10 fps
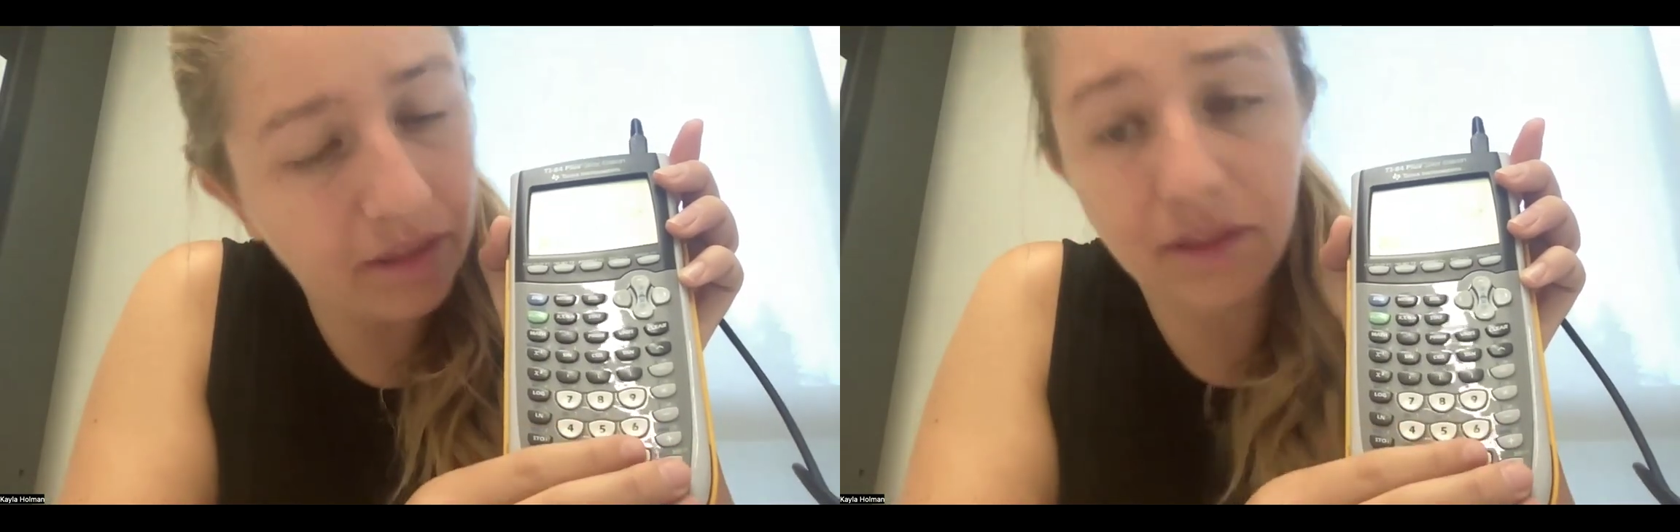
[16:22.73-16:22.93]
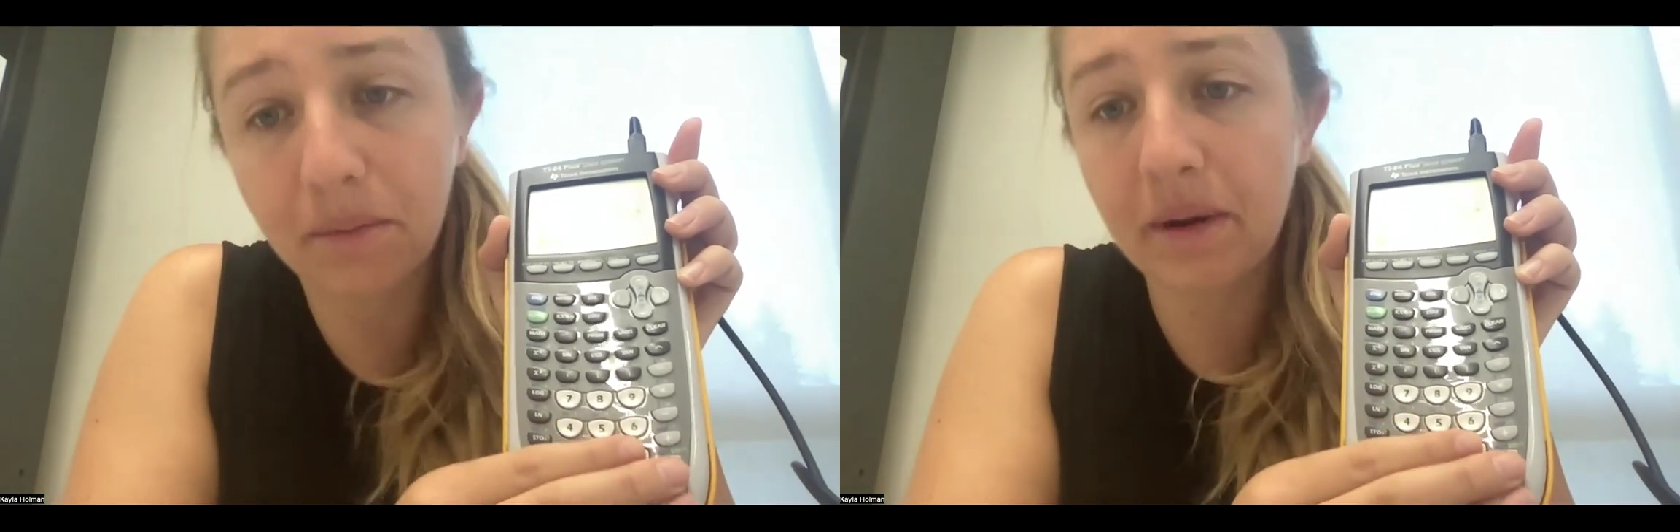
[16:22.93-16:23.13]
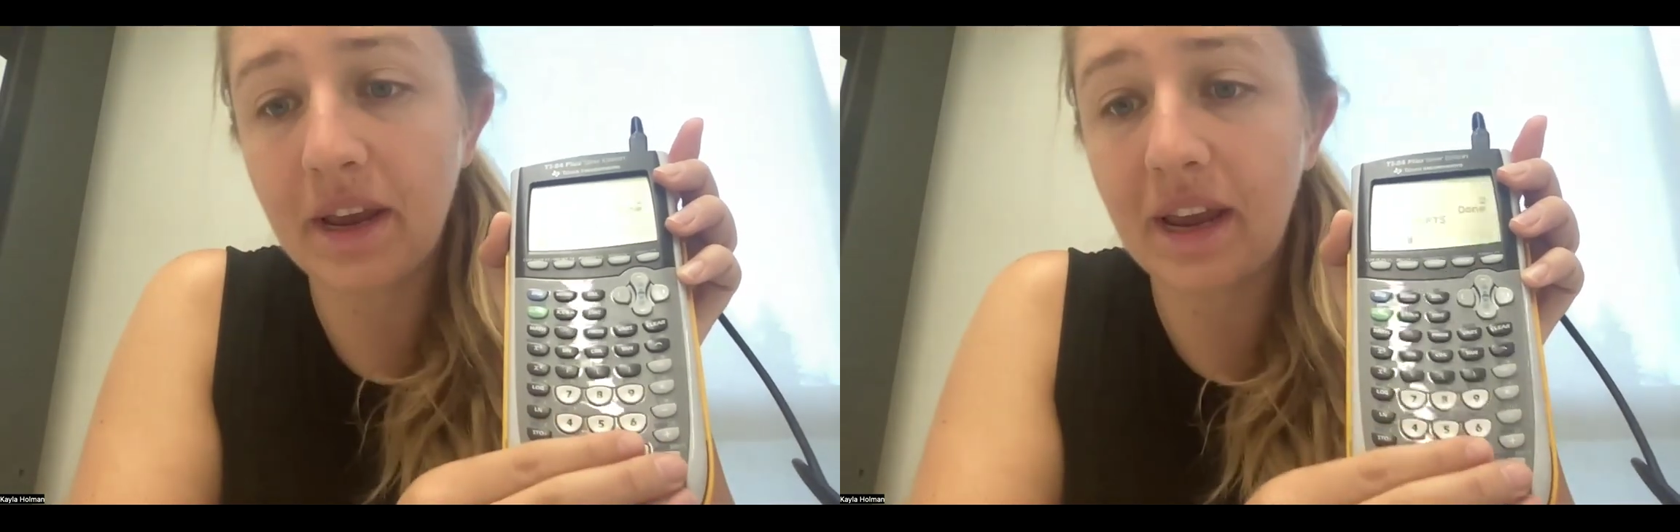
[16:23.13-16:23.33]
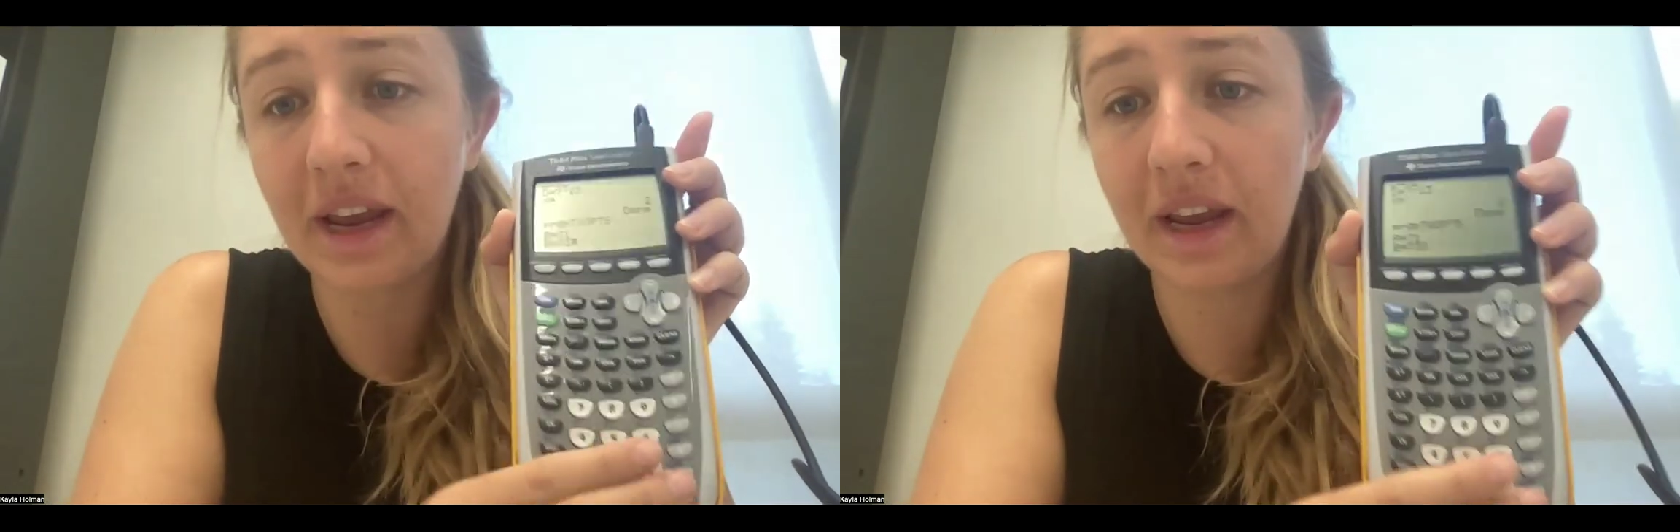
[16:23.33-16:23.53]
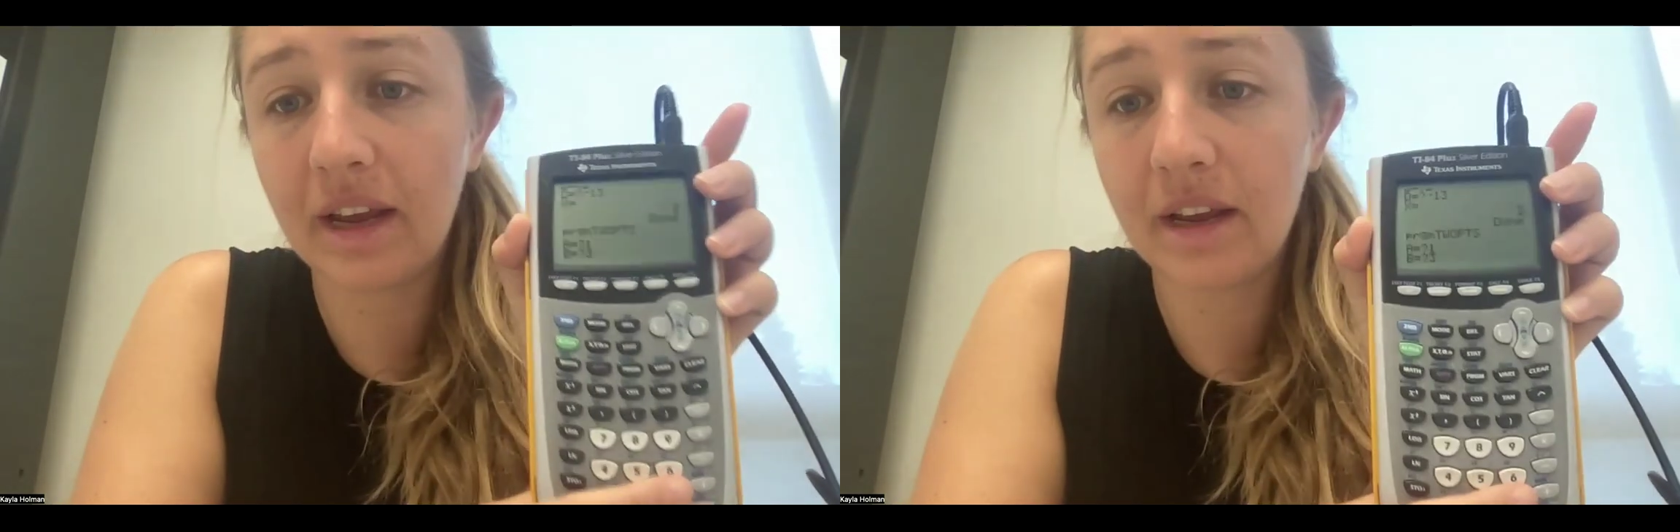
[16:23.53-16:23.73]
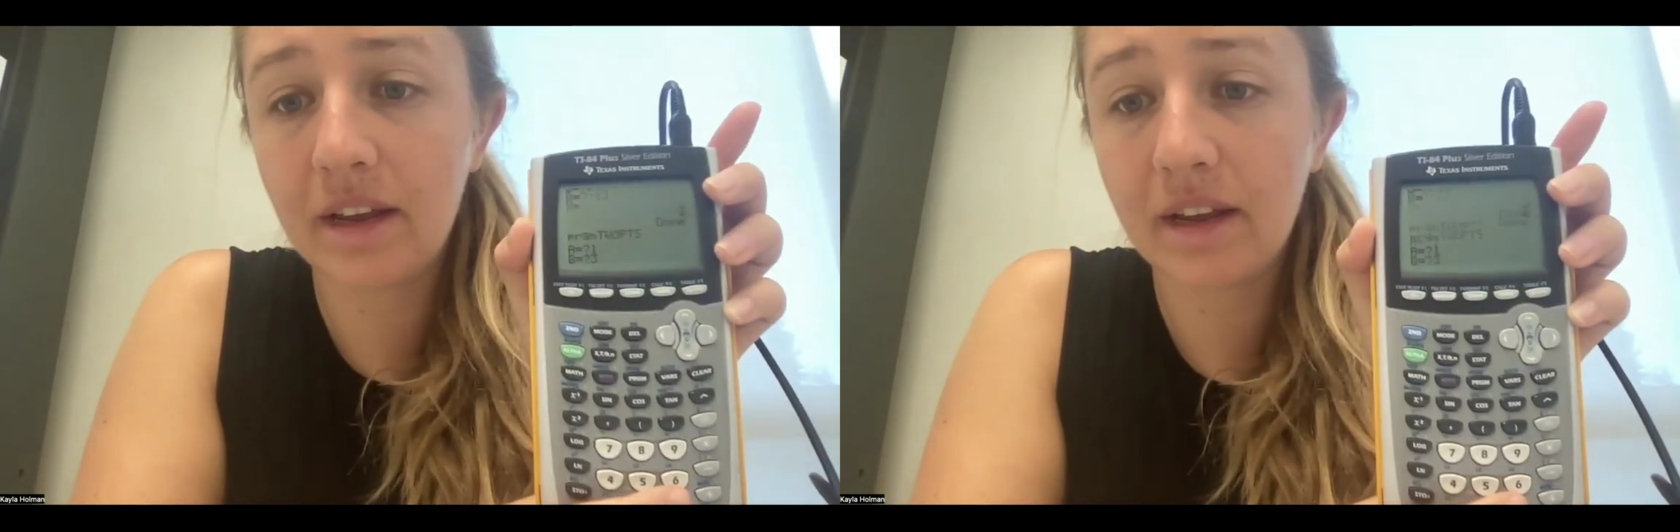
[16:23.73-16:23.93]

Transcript: 3,